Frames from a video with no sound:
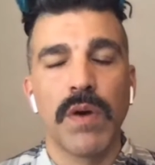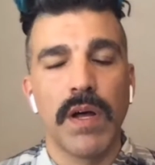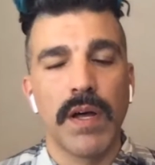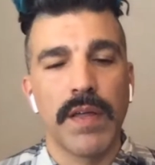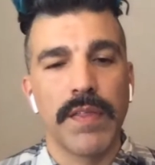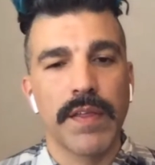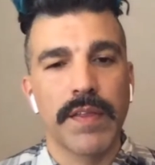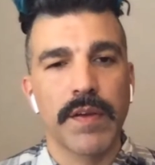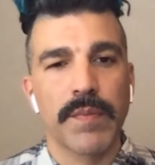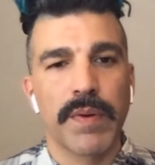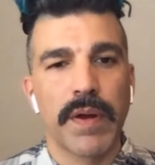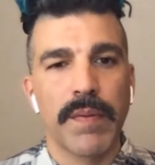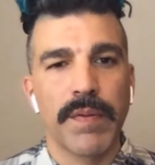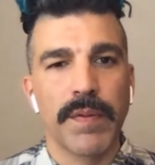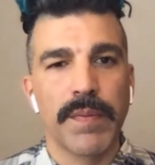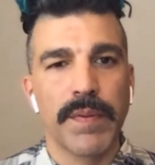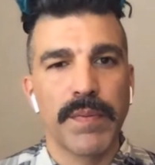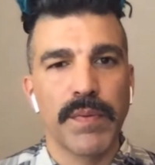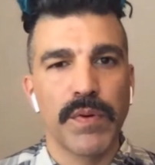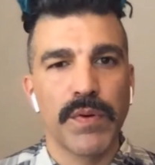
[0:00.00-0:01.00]
I think there are probably
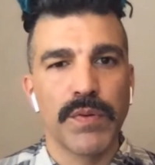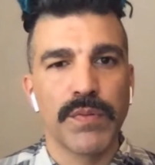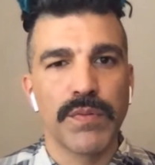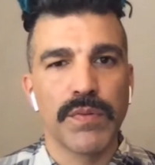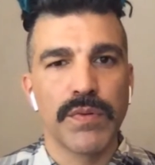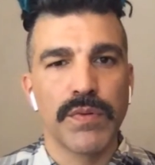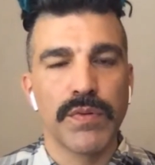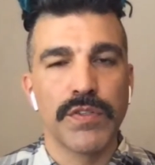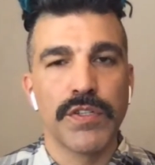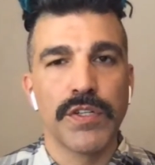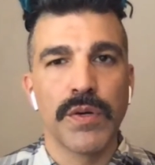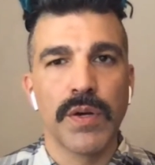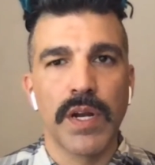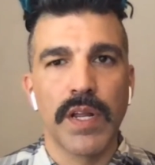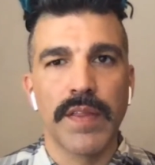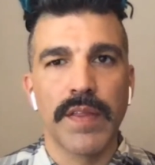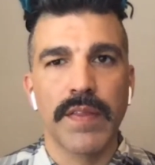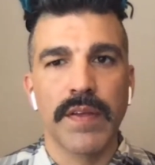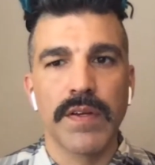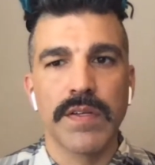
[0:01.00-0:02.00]
people who do, and I
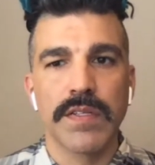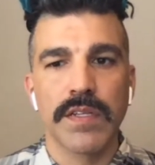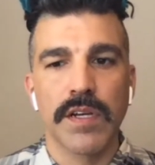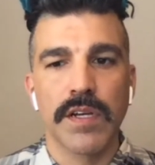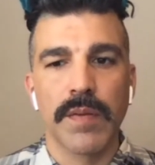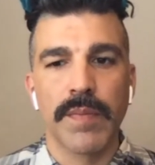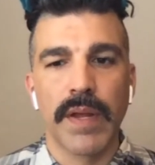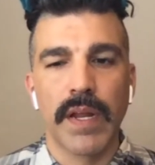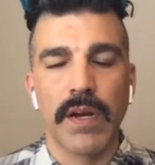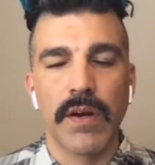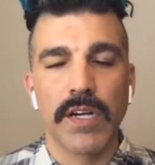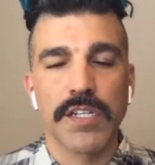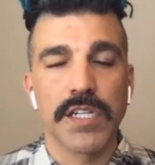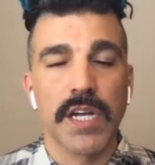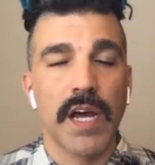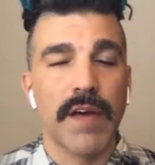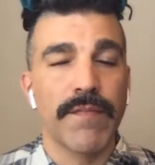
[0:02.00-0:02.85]
think there is a good amount of interaction.